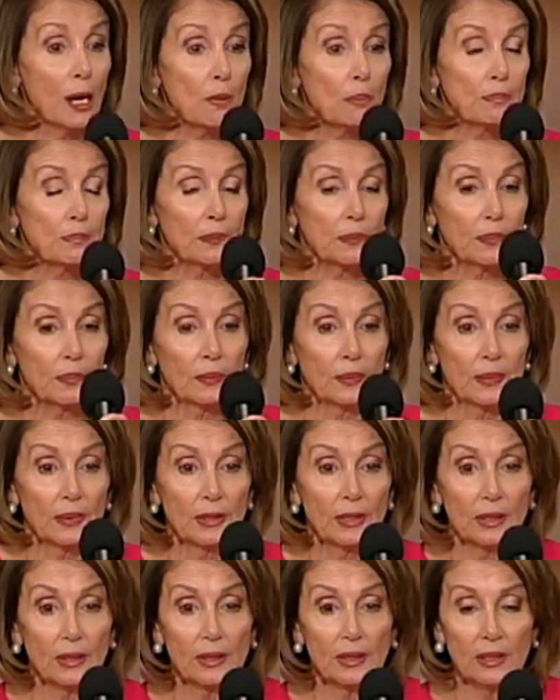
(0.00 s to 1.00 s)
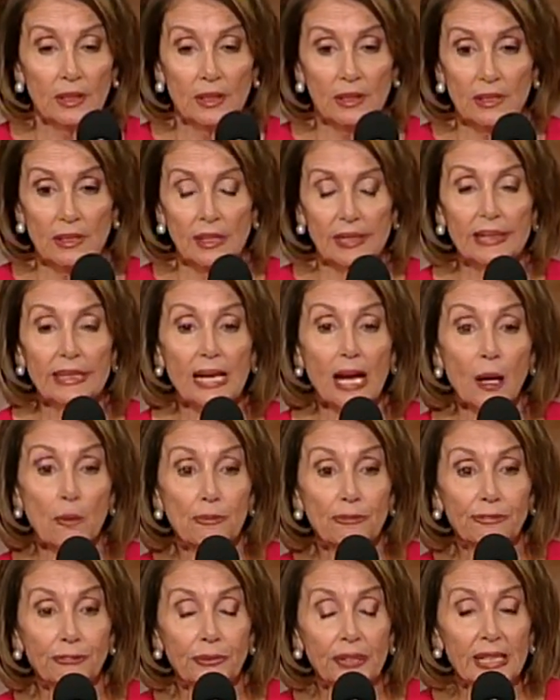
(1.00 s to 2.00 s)
helped he
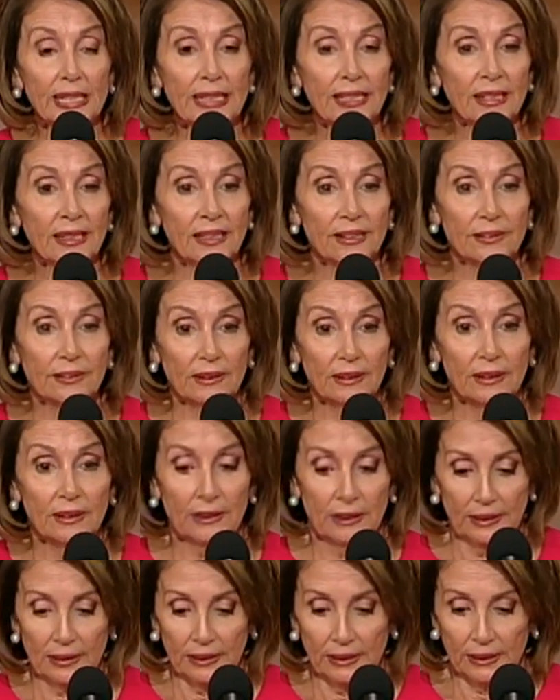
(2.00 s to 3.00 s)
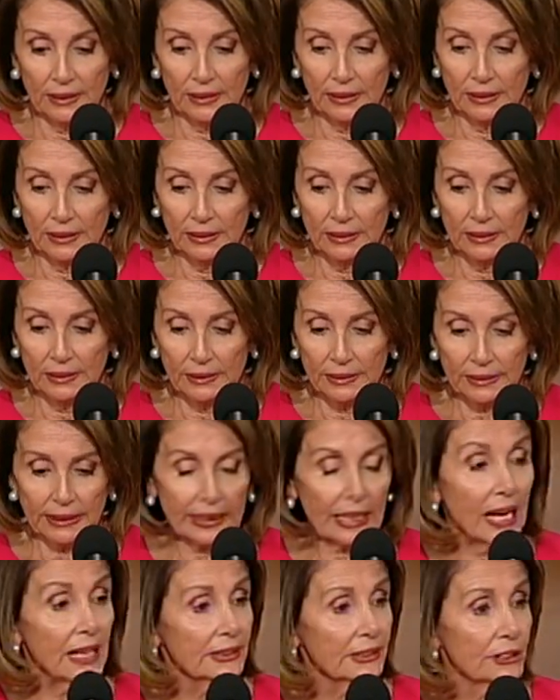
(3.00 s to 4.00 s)
helped free
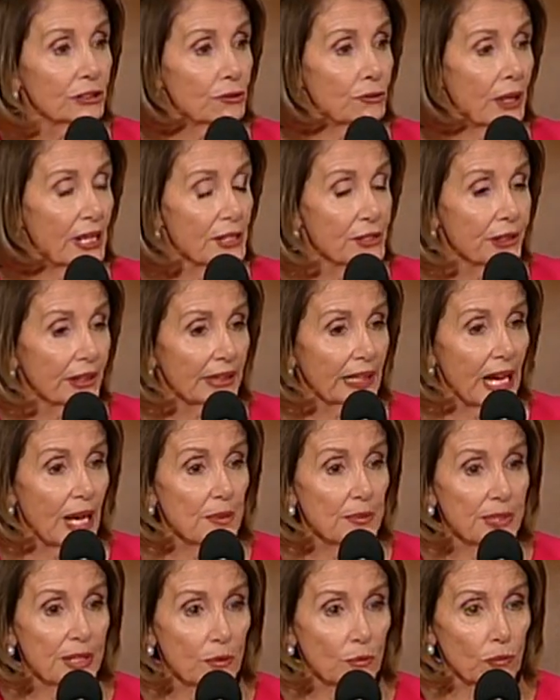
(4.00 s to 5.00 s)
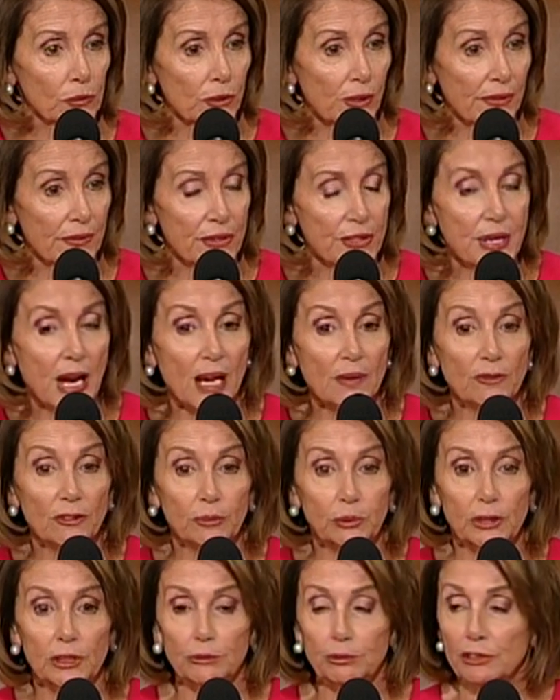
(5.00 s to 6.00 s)
the concentration camps at, during the time
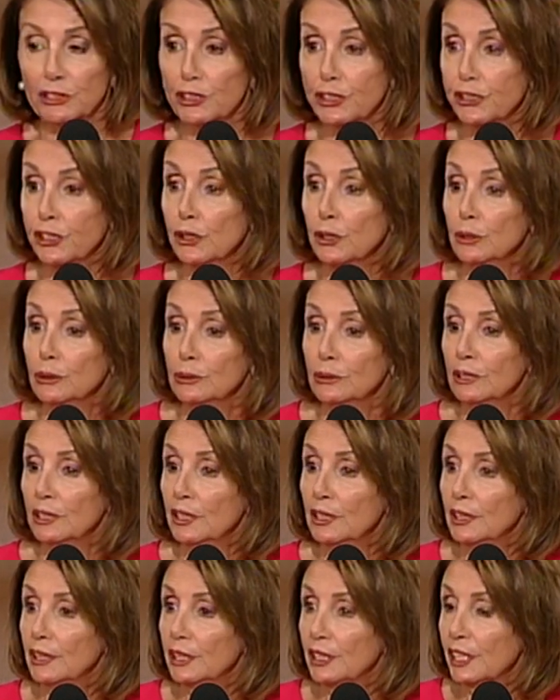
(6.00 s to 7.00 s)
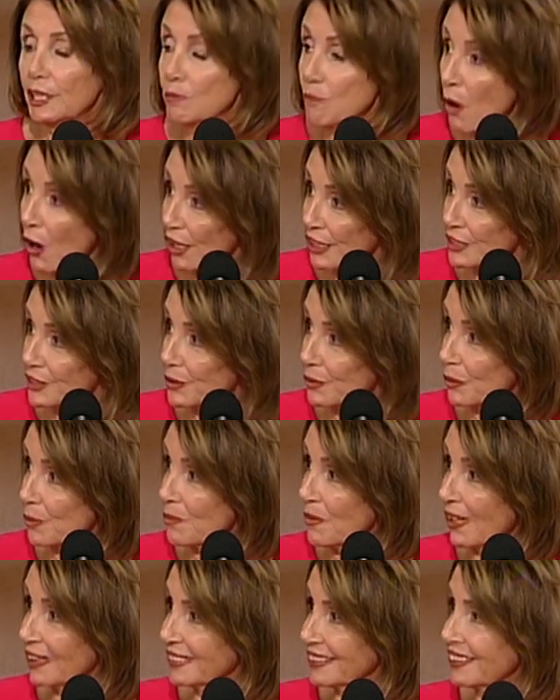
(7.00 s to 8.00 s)
of World War II. He marched
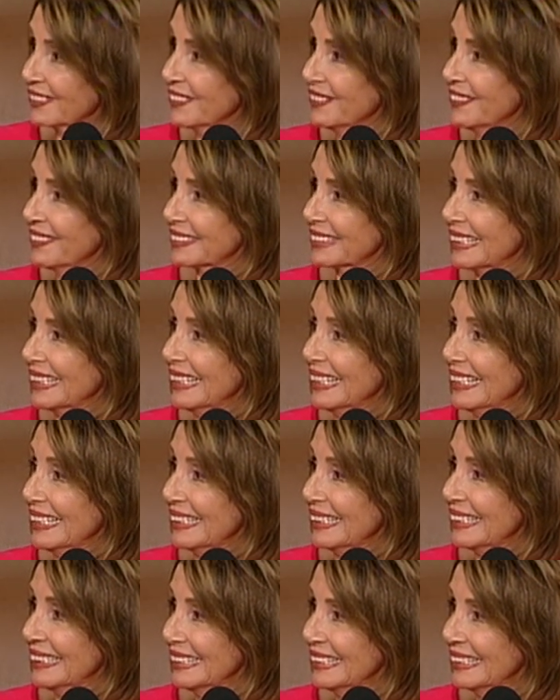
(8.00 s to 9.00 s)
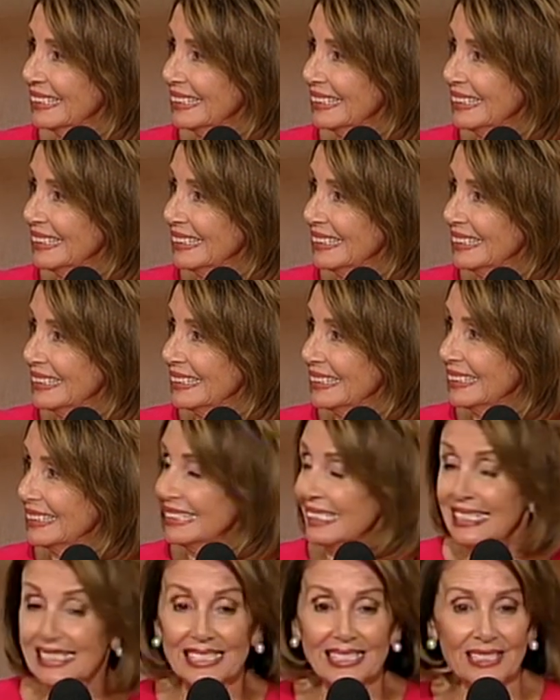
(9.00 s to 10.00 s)
with Martin Luther King.
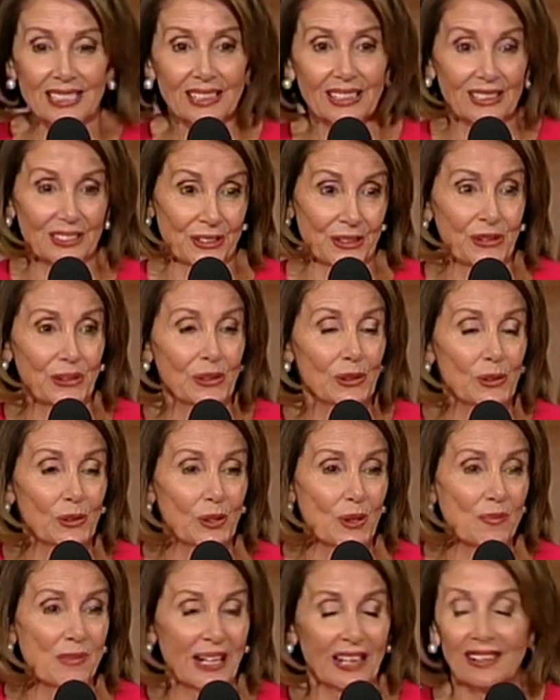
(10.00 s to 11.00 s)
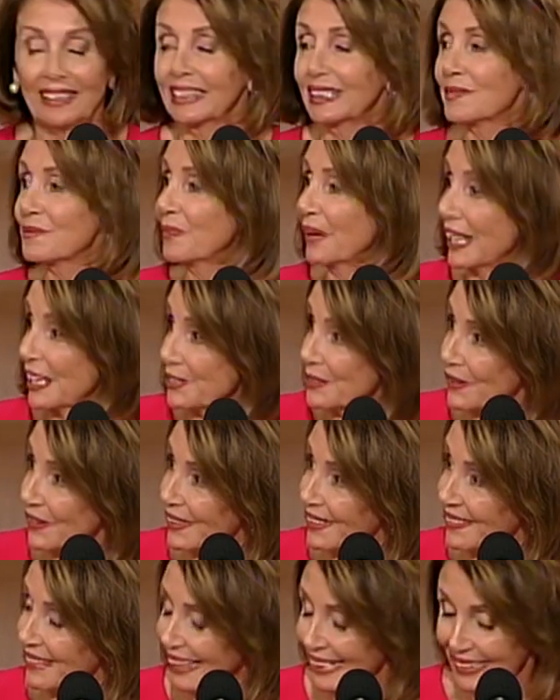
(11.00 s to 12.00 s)
He is a, a true American
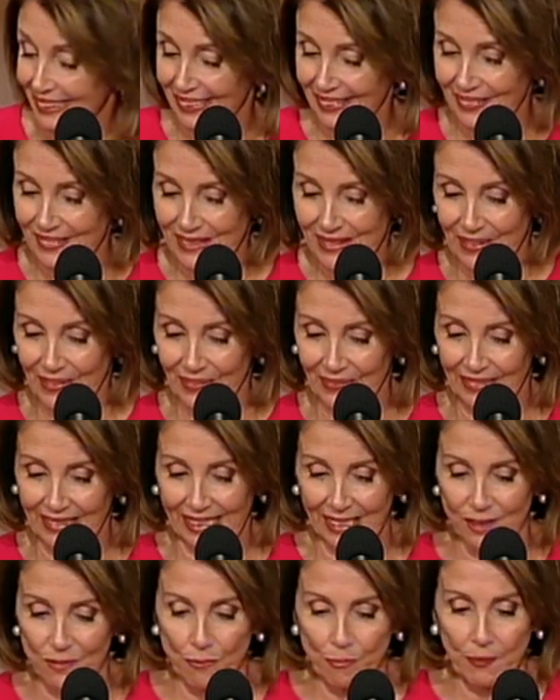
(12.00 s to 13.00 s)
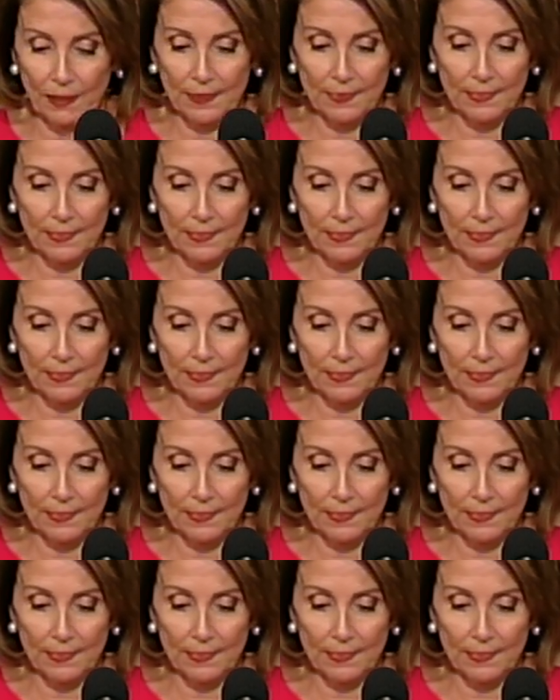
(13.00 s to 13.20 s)
patriot. Thank you, Tony.